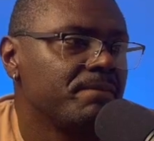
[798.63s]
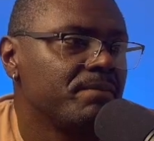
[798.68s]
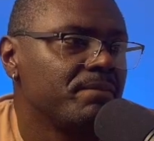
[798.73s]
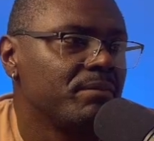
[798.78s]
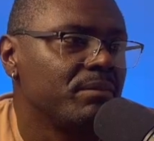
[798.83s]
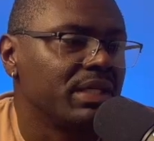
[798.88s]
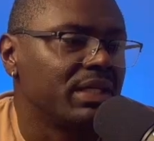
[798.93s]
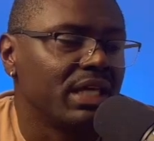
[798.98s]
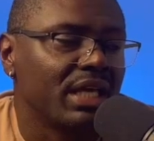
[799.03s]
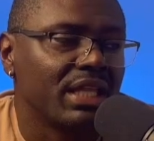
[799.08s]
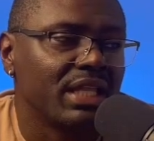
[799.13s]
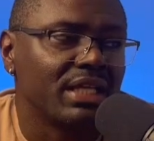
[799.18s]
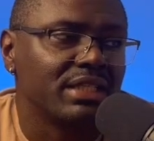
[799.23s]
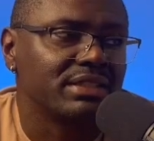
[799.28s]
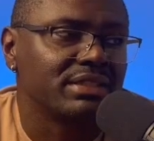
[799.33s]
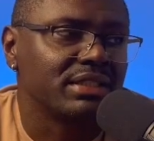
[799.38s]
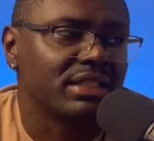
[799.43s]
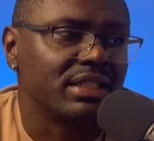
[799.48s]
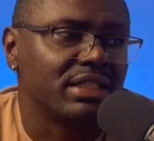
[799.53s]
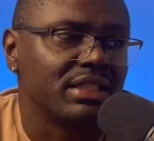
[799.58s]
yeah, that's
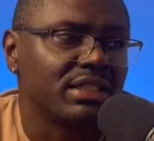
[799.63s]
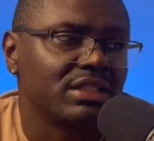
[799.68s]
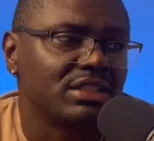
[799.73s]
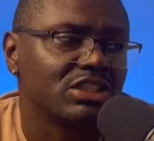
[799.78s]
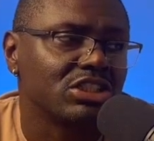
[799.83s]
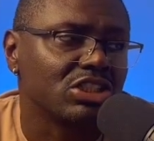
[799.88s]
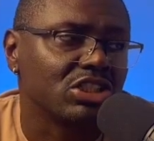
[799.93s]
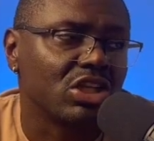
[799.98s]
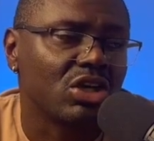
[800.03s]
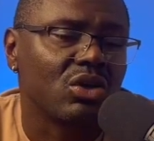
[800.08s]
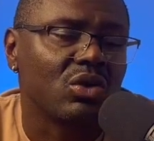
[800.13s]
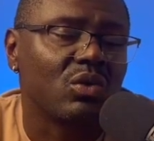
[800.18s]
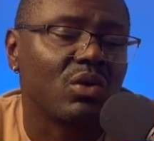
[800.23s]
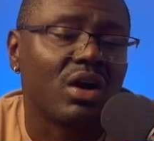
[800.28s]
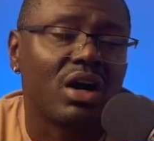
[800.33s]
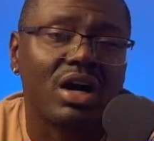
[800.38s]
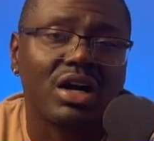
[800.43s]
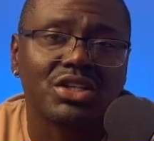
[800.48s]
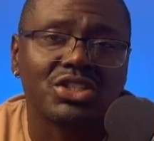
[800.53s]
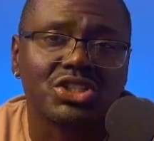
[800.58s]
a slow
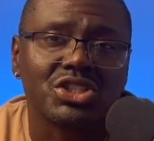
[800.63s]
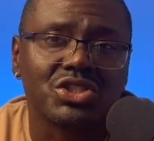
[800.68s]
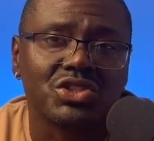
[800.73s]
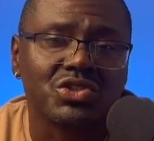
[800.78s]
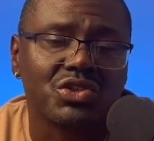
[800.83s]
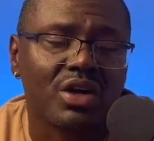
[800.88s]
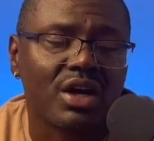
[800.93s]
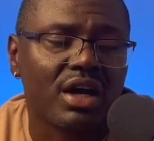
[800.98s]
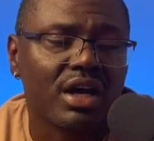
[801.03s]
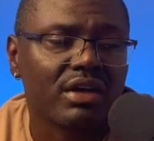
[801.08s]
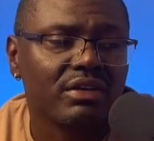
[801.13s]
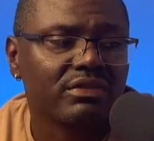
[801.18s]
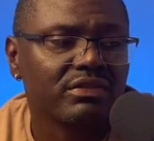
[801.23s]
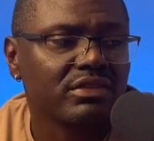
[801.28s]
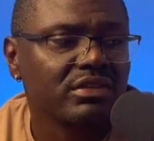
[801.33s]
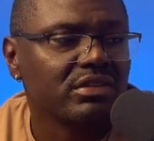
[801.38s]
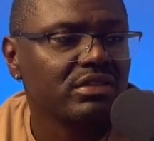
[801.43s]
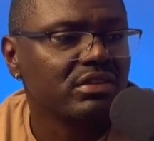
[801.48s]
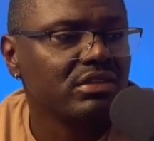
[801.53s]
auction draft,